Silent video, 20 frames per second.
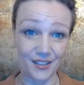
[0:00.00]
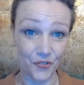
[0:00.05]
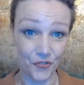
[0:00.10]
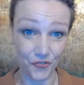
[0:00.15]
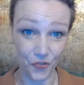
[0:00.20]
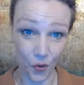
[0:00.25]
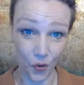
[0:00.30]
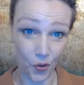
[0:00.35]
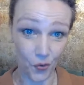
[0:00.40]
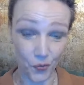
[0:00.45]

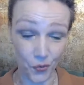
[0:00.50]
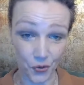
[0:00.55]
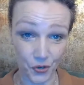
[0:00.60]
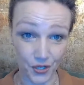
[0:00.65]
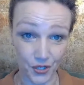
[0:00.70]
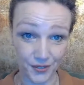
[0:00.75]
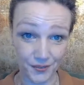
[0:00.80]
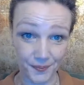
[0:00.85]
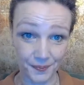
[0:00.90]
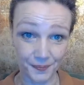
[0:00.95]
forward
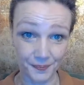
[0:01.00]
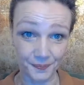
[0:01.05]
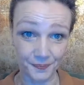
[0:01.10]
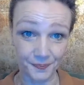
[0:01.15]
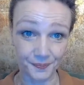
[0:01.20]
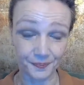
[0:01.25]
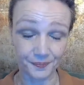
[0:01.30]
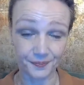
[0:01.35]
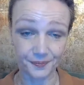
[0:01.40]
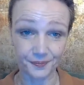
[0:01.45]

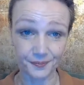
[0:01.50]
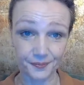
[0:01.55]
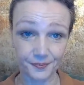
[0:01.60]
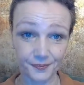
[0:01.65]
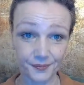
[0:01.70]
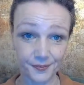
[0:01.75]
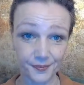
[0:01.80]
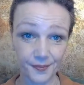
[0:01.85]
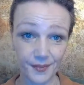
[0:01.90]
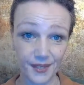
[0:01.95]

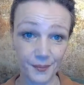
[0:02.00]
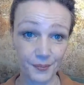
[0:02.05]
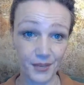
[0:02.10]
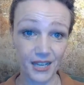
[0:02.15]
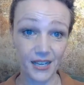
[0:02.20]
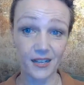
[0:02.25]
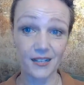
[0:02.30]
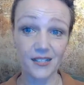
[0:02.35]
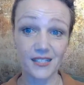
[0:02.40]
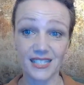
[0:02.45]

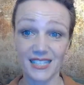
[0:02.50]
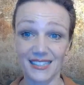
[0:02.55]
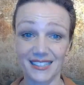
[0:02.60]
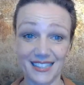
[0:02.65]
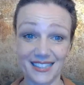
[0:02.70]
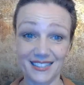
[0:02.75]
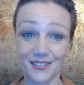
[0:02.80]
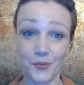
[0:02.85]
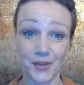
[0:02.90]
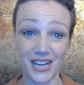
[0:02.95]
because he
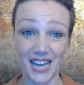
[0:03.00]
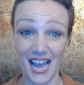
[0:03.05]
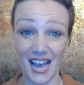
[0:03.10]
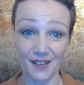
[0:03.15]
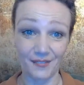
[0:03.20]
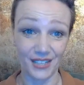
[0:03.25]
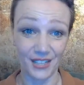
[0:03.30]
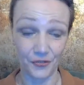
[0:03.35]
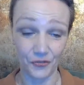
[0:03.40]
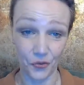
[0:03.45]
didn't really
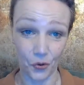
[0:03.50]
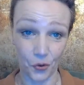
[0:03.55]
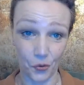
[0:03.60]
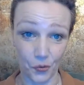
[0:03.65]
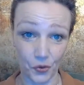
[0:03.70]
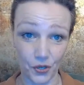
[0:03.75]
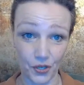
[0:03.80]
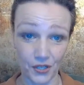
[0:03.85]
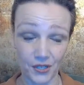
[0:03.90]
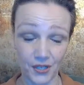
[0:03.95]
have any
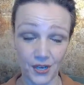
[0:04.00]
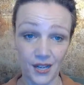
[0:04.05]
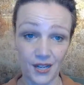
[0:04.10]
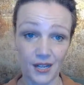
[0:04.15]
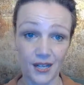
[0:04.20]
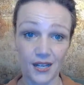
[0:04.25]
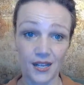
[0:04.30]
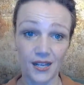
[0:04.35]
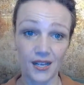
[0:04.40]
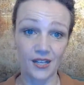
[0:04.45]
forward.
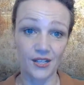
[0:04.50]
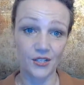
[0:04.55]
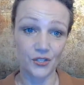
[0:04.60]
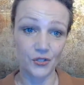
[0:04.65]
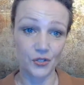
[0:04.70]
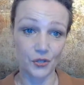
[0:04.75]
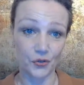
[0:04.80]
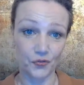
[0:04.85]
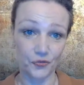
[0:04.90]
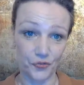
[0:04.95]

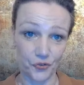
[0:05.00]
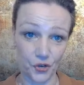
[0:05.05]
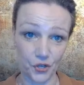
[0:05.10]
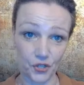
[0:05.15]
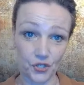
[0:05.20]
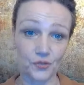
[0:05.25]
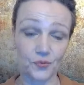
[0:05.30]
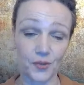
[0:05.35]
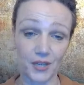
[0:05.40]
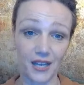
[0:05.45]
So
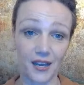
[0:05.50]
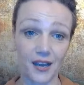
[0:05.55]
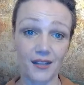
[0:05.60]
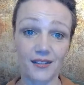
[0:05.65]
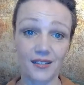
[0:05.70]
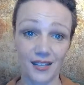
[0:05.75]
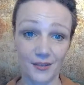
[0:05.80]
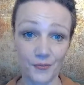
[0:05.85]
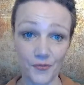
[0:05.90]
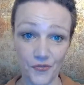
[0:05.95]
first we
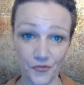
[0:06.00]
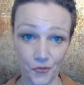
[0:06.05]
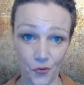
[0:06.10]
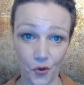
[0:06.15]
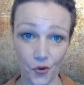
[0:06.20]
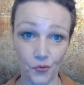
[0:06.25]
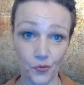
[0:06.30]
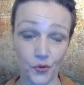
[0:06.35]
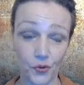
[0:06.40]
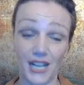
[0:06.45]
got him
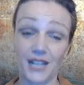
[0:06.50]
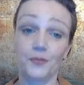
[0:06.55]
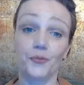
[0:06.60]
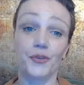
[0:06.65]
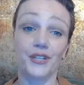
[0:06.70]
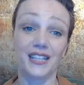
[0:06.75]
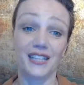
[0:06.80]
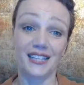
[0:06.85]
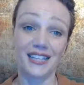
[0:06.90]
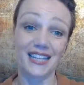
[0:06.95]
forward, and
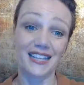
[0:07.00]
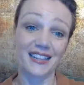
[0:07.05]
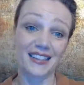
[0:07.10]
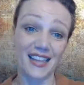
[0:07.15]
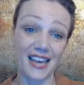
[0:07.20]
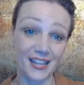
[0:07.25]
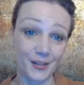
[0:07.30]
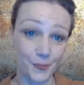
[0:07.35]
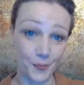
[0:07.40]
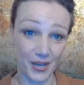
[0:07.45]
we did
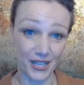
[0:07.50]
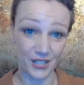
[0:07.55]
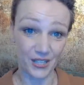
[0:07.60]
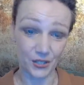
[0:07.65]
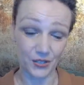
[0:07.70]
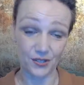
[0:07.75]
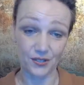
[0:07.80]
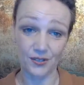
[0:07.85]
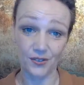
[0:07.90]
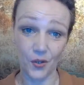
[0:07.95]
that by
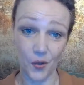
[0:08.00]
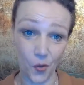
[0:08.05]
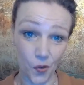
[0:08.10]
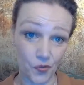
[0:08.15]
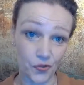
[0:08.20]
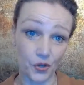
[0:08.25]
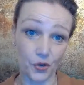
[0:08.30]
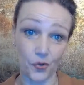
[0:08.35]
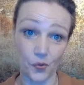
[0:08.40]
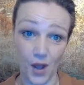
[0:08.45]
on
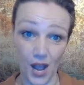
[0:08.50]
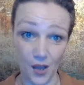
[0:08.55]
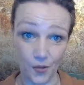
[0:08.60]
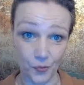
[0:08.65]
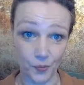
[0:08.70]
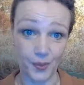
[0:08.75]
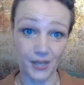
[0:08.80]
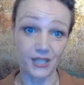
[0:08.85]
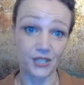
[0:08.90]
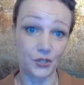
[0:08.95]
the
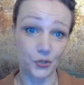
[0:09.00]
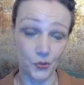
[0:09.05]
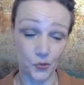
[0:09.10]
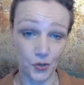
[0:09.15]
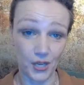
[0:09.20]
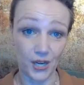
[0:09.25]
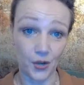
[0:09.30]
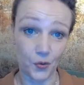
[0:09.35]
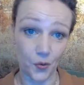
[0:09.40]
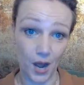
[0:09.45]
ground, by
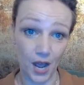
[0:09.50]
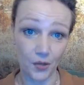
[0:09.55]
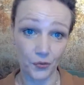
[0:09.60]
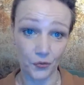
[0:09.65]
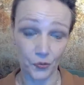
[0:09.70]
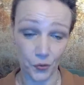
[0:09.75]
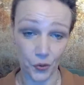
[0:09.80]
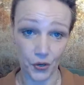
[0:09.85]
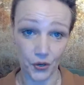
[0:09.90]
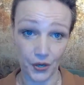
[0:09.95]
doing
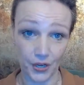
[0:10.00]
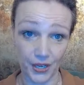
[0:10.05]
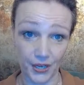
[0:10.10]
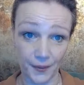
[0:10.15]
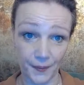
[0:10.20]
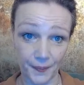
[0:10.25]
groundwork.